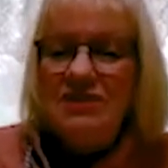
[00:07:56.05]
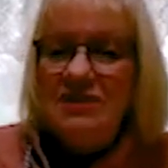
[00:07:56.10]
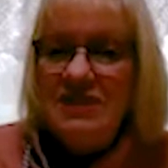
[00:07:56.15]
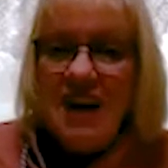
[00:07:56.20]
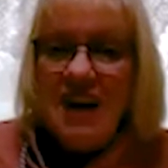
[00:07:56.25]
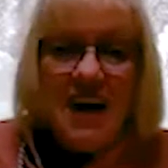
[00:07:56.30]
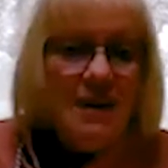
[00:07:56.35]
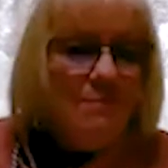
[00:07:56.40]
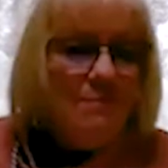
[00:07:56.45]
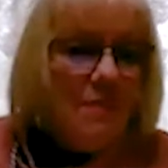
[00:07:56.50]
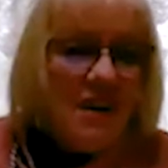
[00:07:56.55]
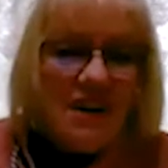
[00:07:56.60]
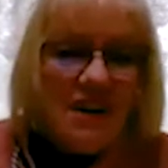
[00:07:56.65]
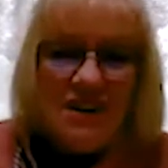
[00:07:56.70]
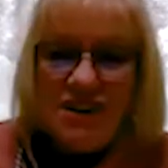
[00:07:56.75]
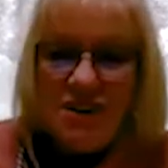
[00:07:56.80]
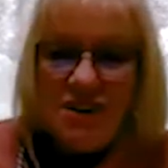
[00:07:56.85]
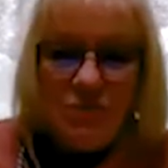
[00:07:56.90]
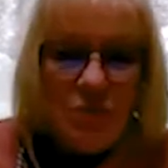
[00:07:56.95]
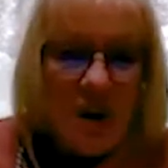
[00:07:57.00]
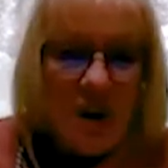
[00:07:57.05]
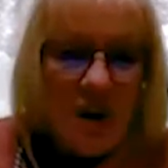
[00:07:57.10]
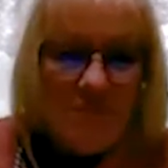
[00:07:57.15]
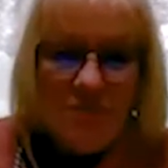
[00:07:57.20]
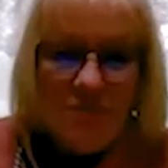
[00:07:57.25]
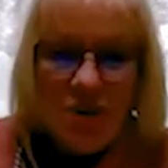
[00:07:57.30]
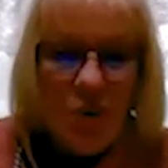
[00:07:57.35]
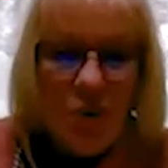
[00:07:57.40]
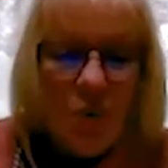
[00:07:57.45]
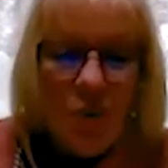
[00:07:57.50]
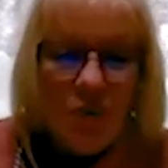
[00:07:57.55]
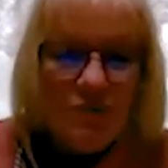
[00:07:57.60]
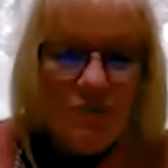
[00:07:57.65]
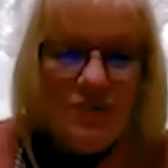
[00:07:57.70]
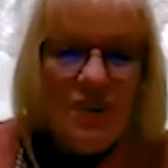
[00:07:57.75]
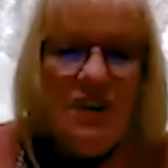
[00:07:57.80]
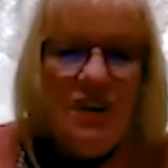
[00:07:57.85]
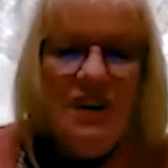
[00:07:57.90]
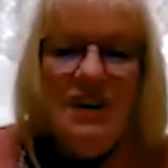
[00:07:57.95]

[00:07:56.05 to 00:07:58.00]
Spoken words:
10 minutes is what I'm told.